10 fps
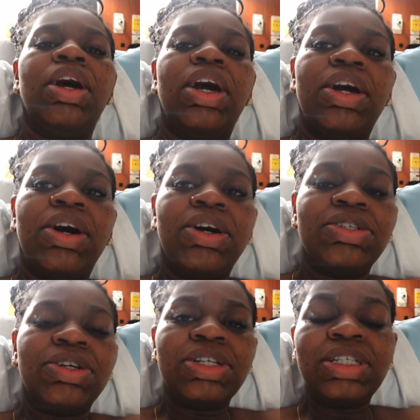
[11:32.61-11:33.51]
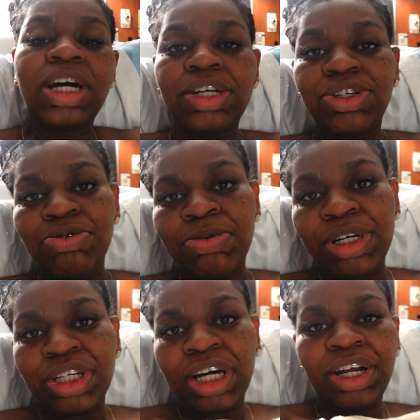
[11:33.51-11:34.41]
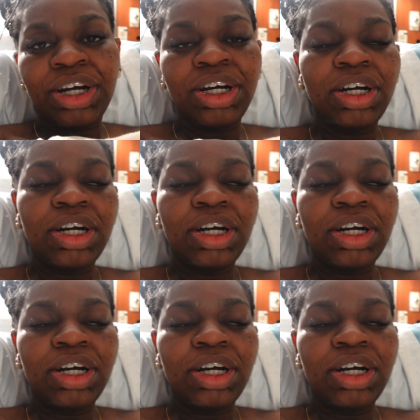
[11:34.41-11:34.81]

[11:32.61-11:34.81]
Hey y'all, so it's not too much later.